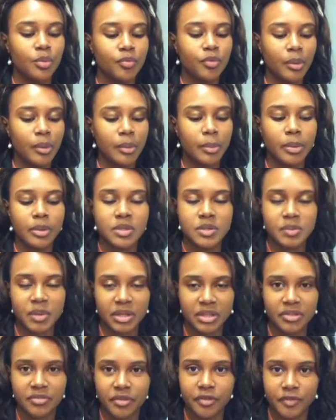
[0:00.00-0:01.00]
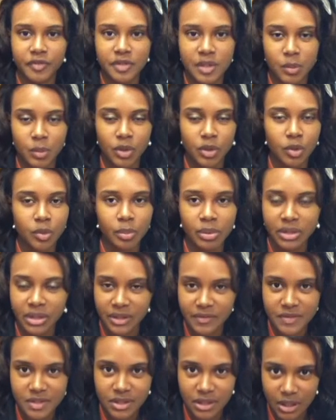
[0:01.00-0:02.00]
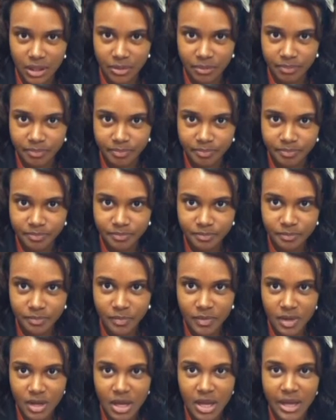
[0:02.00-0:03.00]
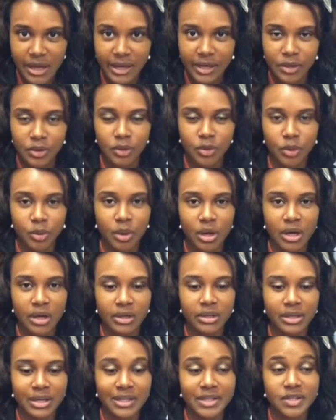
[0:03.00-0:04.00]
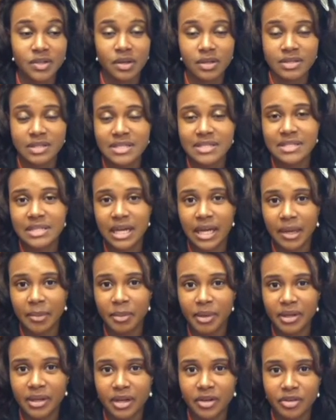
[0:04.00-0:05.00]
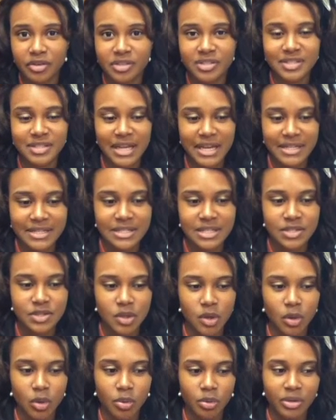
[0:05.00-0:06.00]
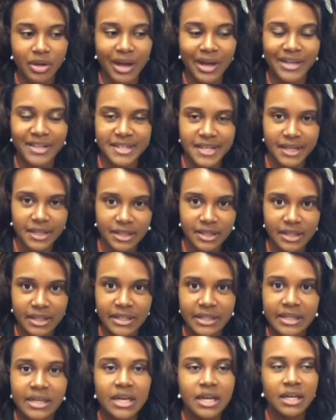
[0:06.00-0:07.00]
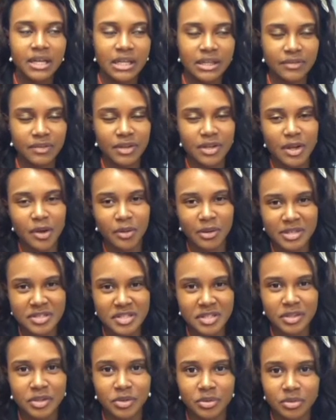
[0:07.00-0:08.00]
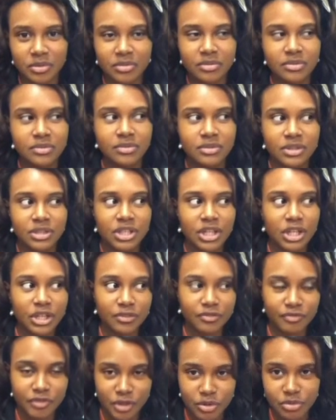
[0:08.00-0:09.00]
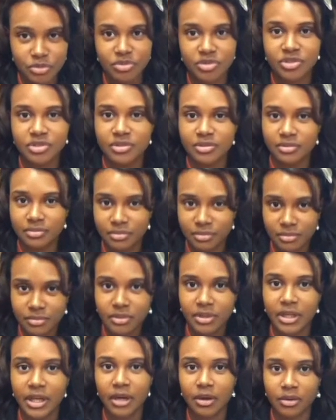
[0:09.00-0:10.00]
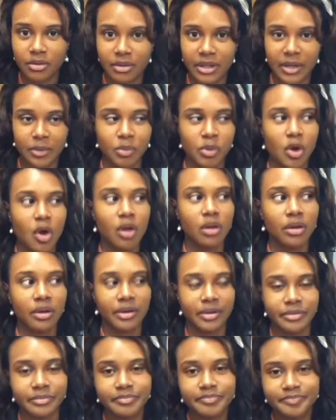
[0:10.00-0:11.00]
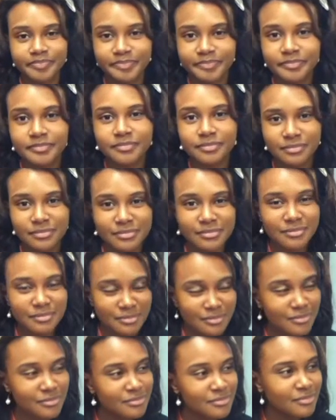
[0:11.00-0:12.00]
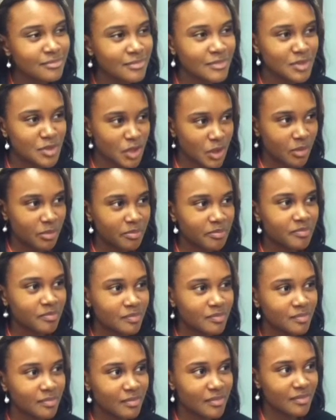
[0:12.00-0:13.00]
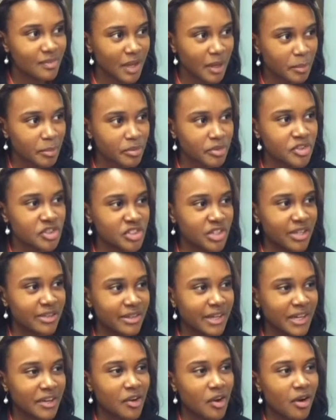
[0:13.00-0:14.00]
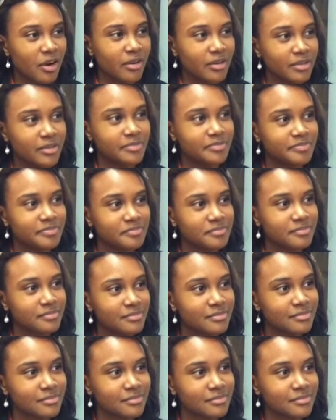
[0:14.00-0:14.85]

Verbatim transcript: from a perspective of someone who believes in Him and who uh, exalts His name and understands His own identity, even though he's a little confused, you know, like we all are. Mm-hmm. So I appreciate that, Carl.